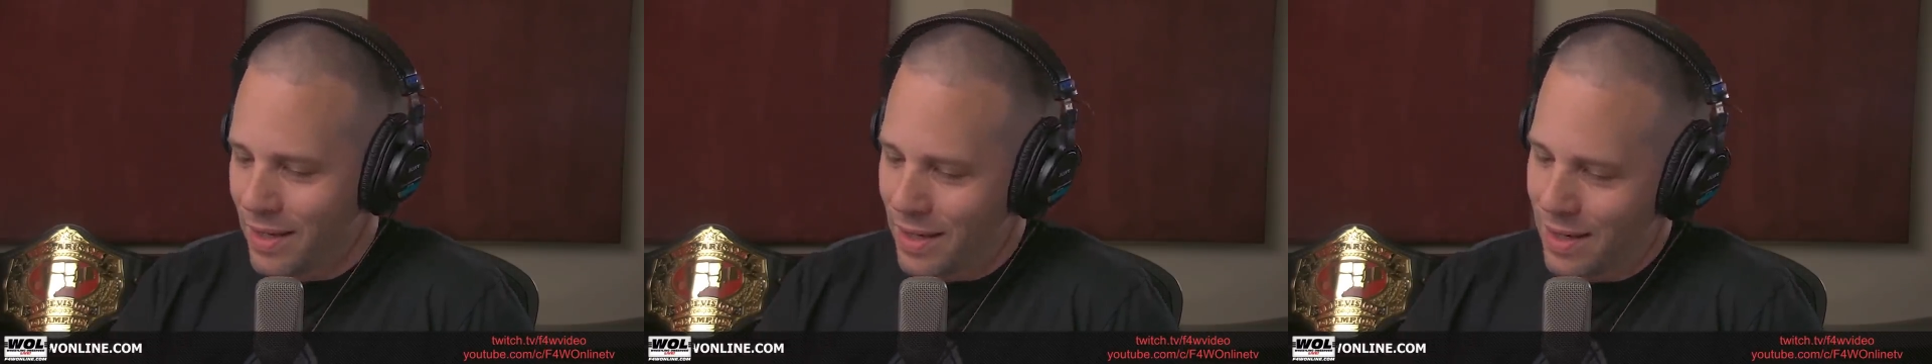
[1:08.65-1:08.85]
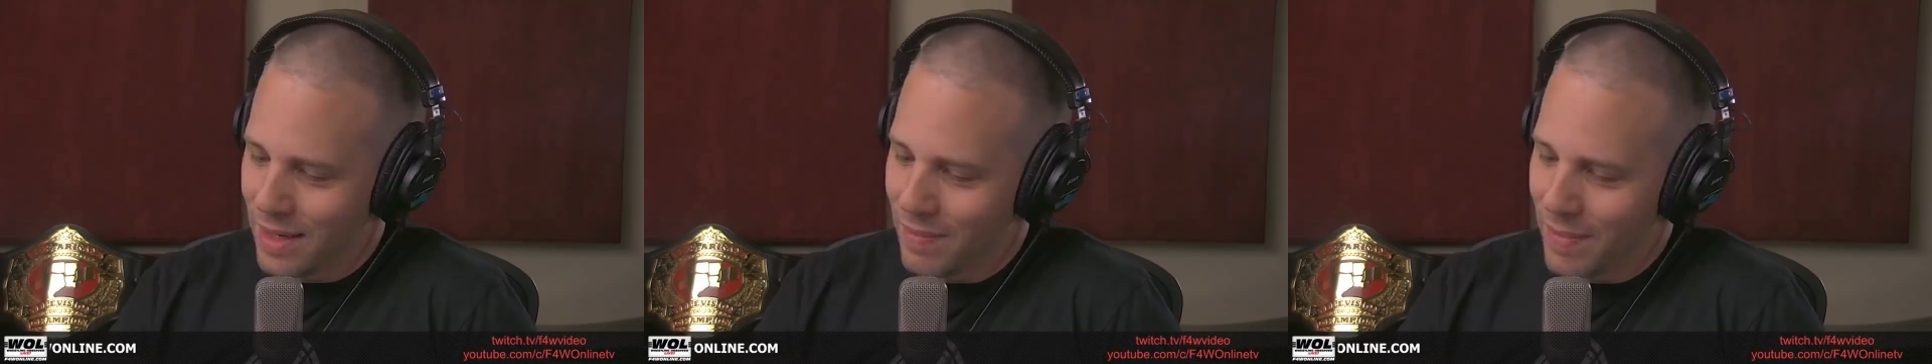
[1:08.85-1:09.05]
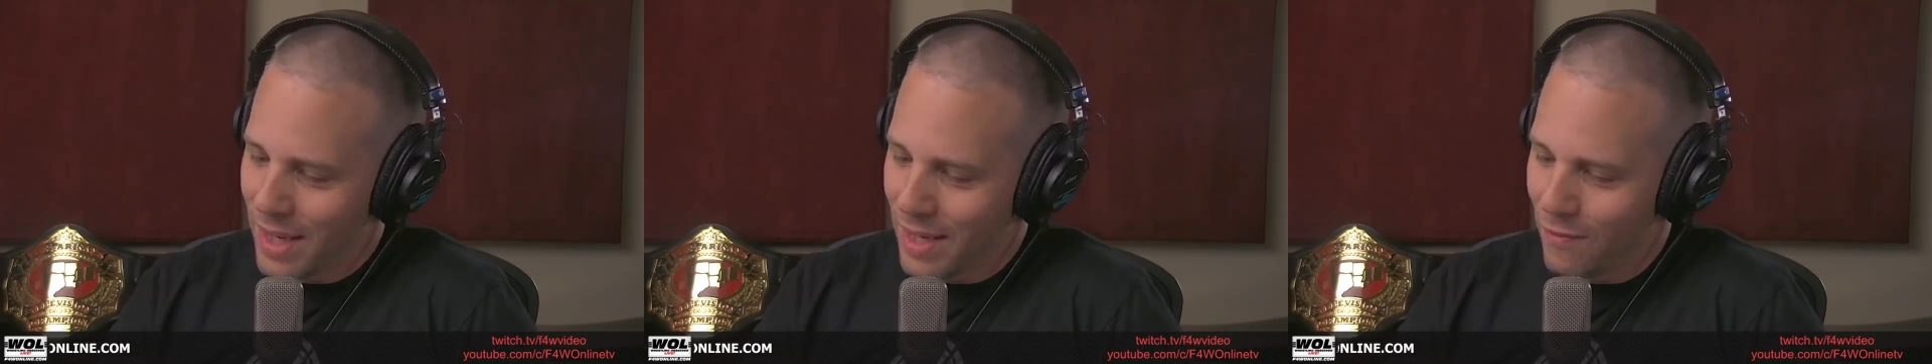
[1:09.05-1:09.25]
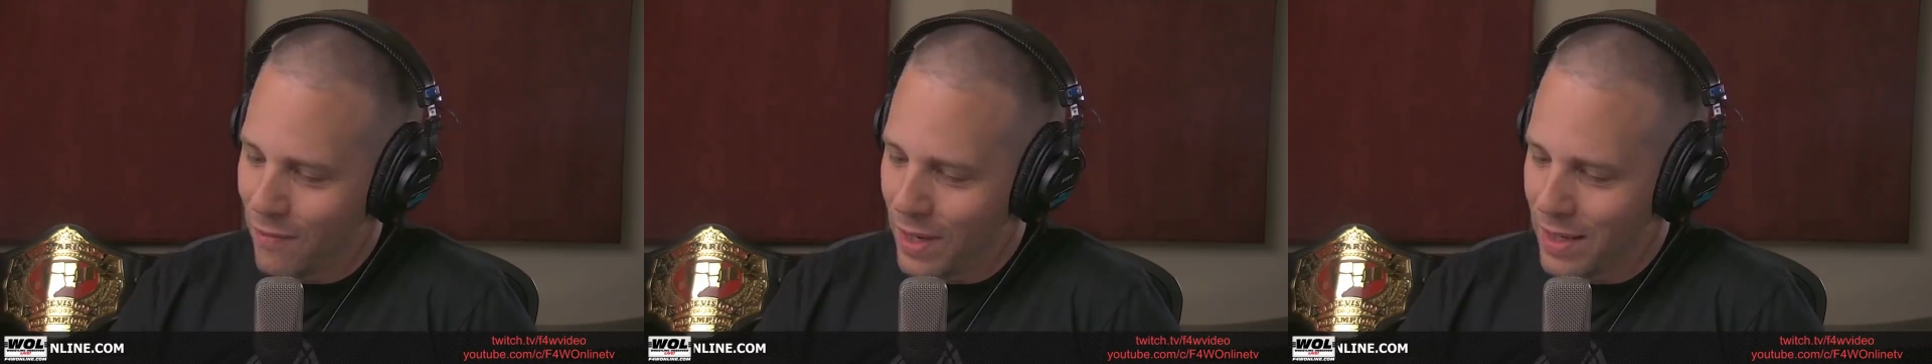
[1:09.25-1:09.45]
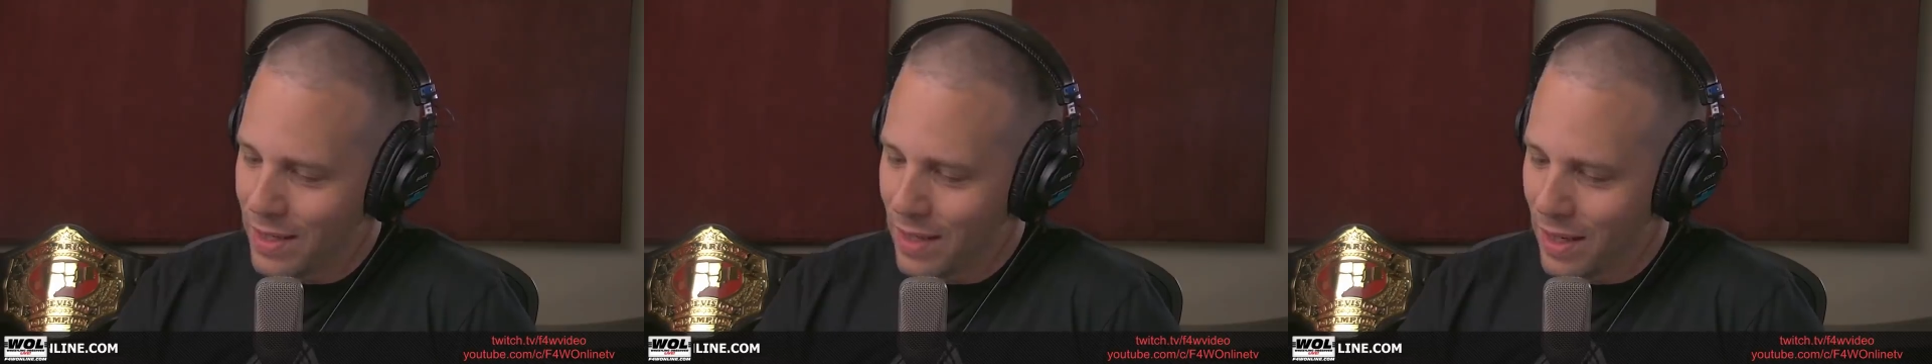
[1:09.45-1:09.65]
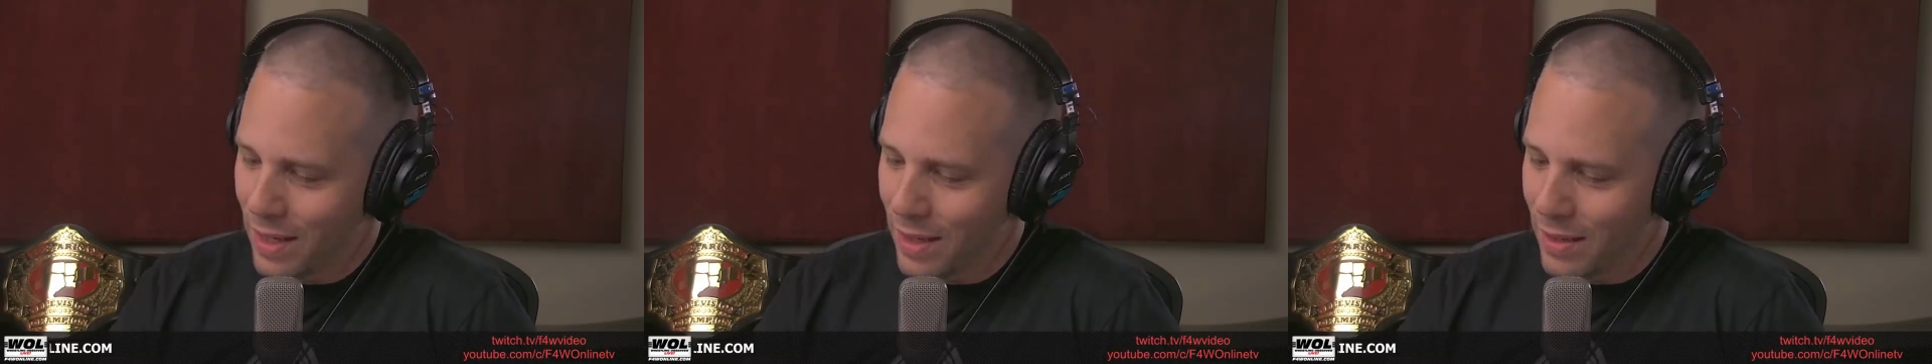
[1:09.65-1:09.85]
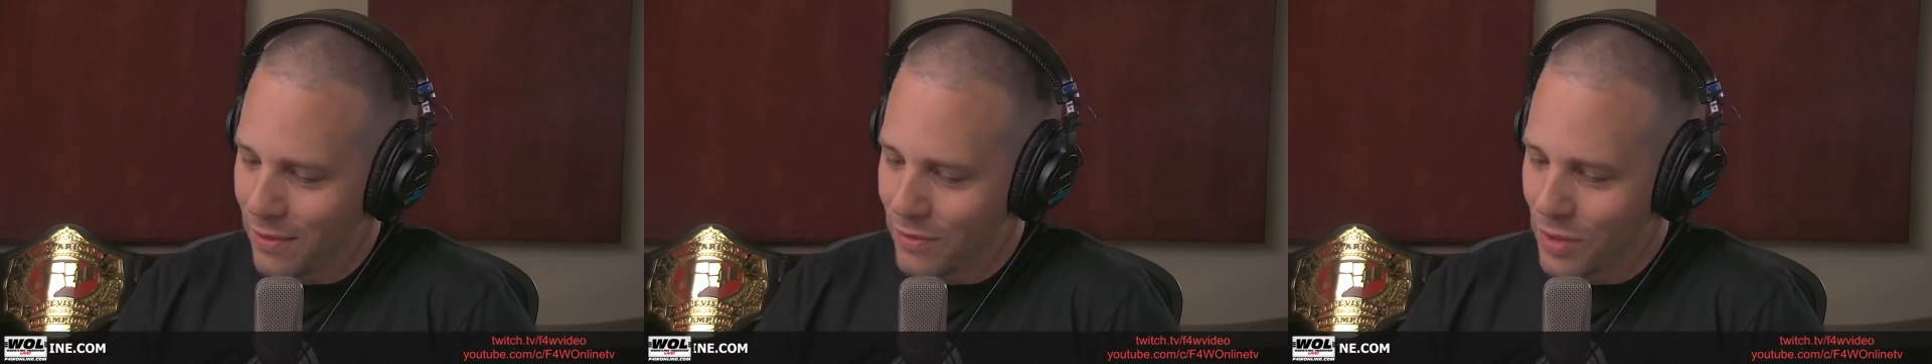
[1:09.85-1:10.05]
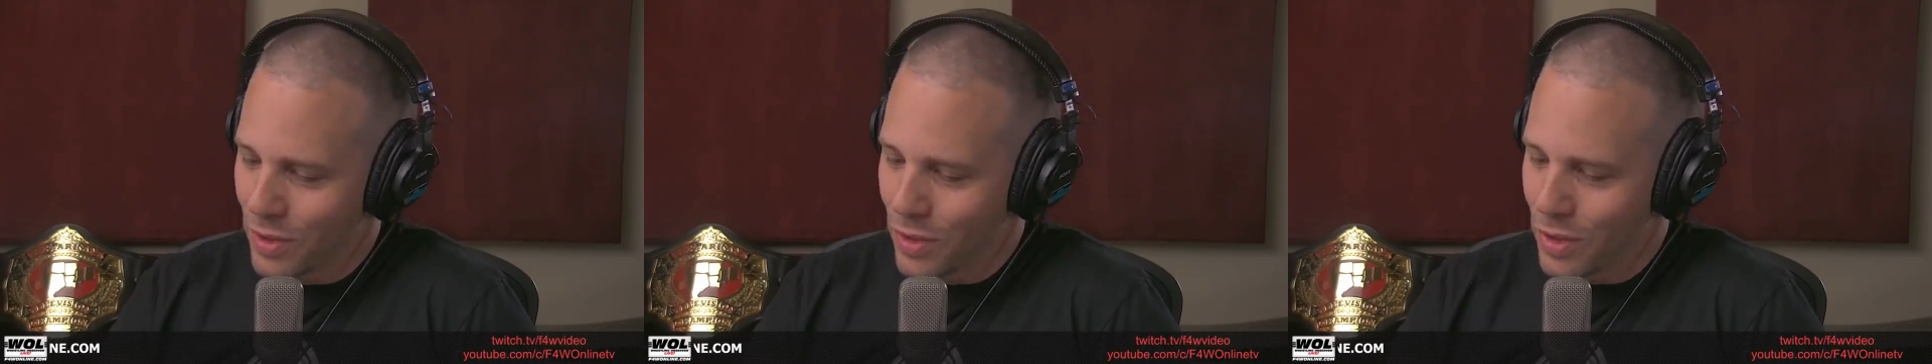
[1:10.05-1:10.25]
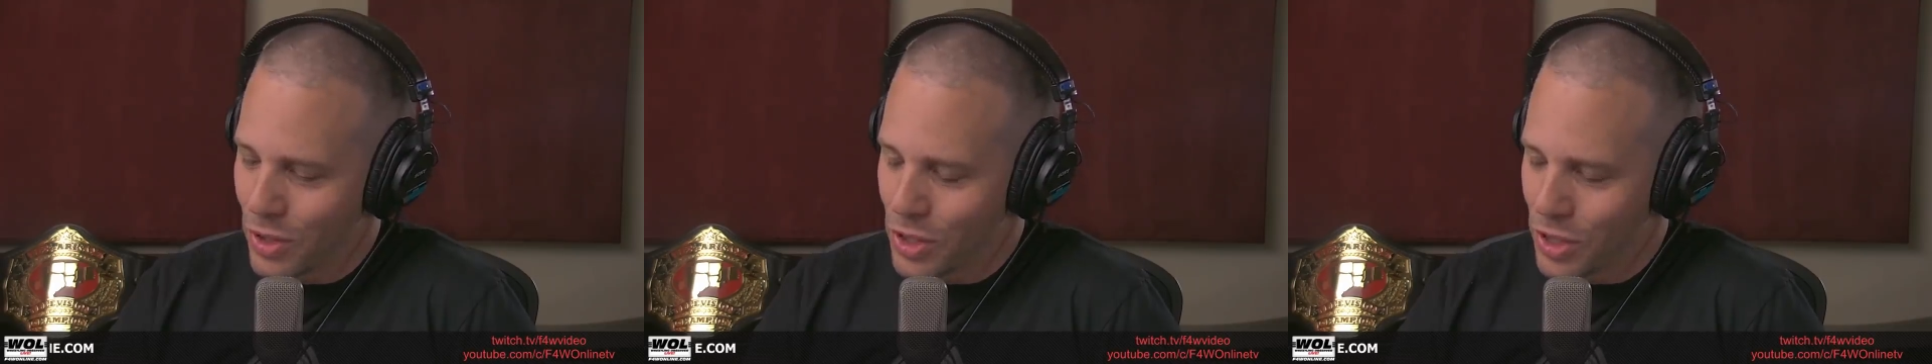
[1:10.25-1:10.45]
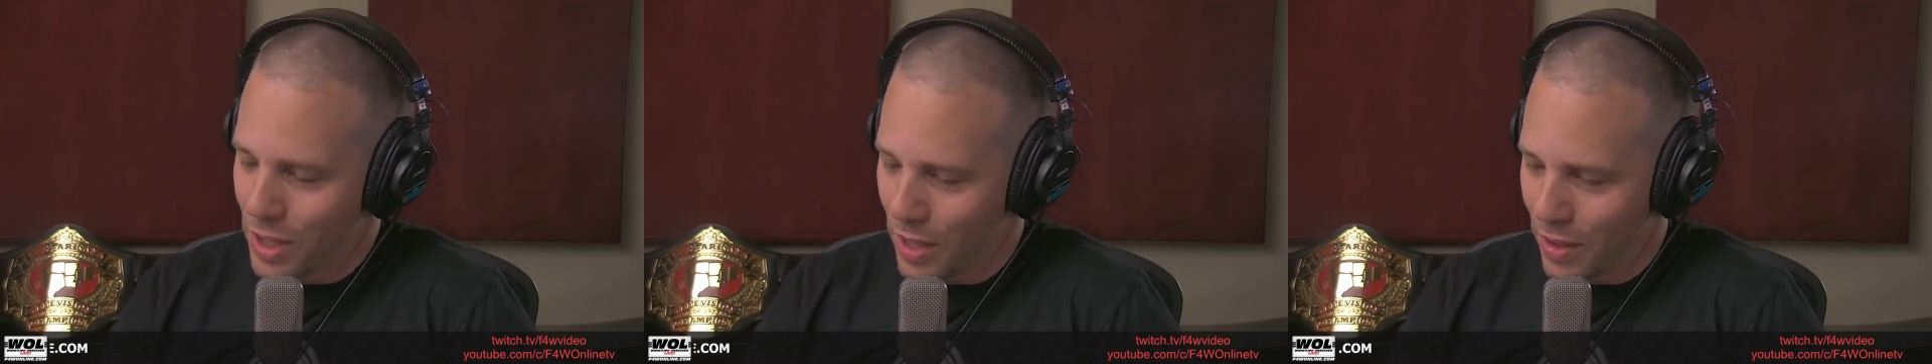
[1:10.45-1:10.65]
in the main event of the
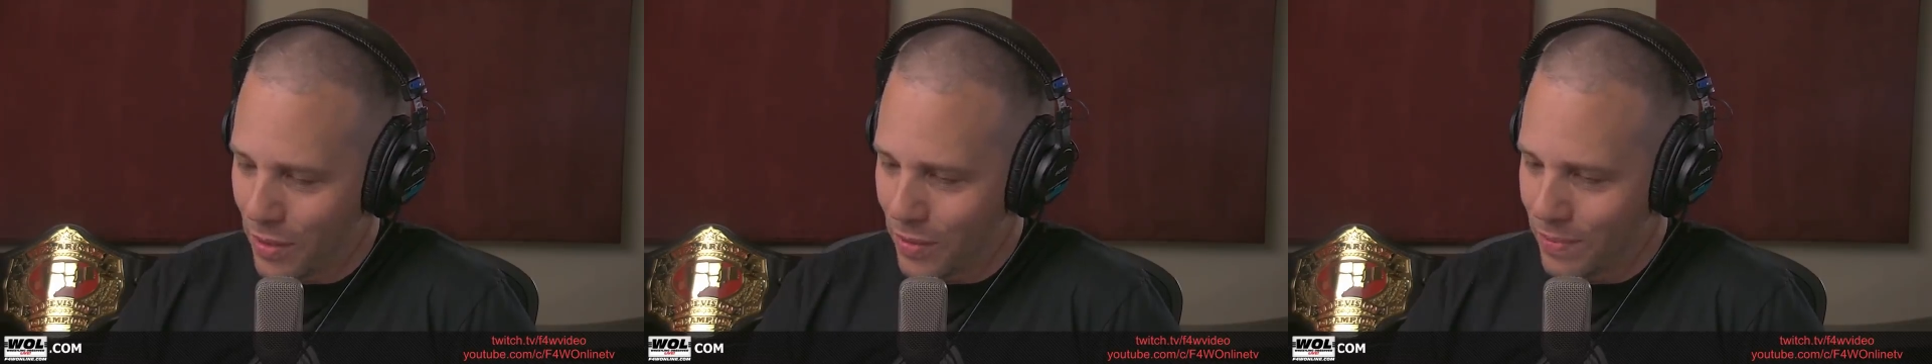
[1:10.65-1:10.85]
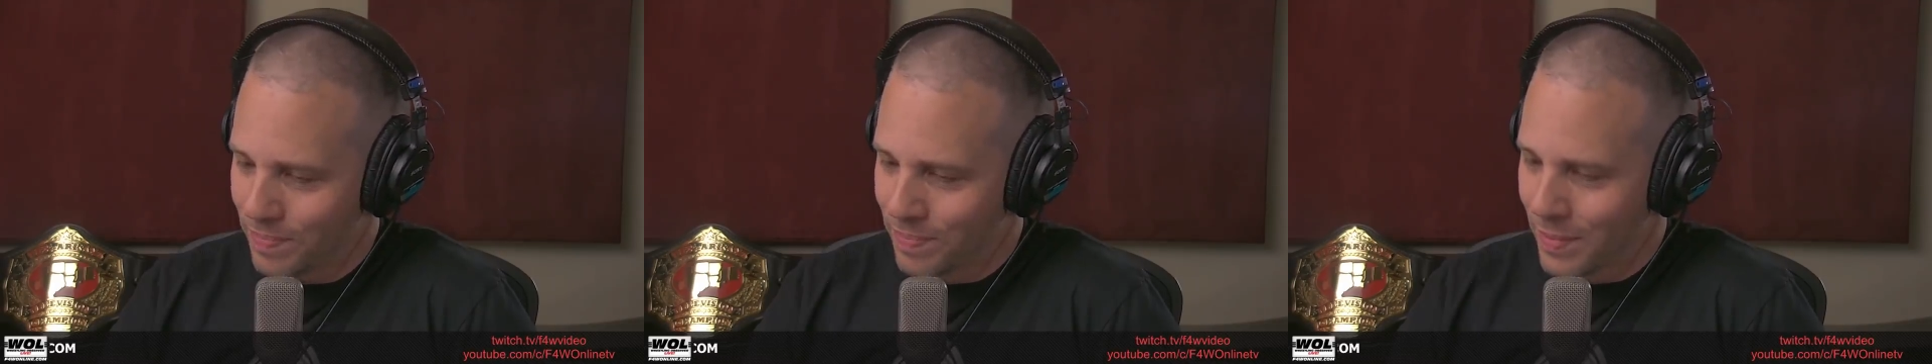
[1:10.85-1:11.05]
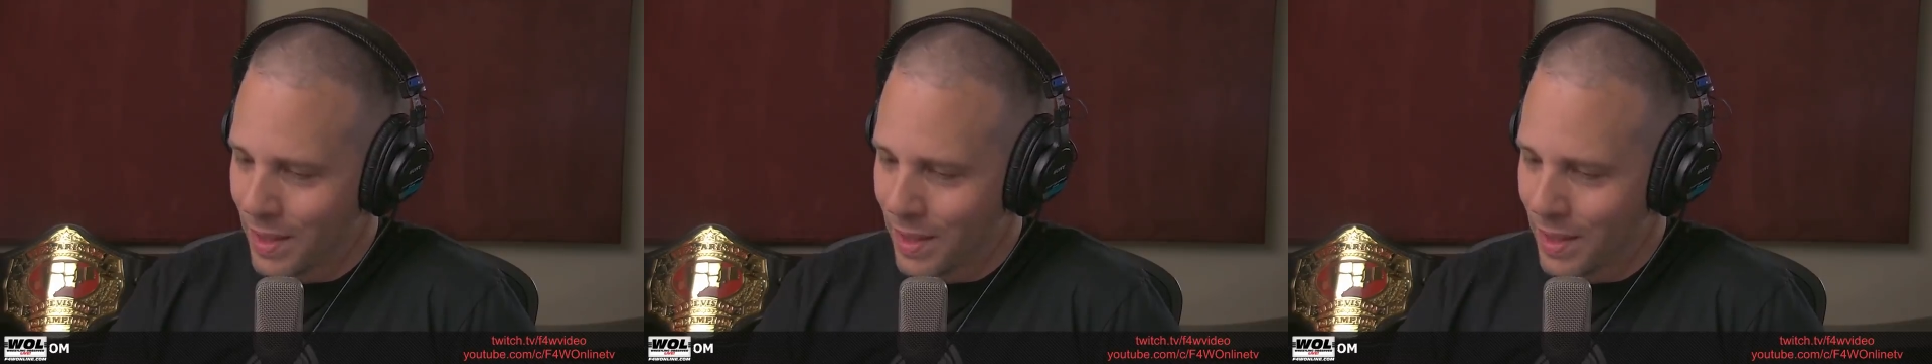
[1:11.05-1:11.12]
show.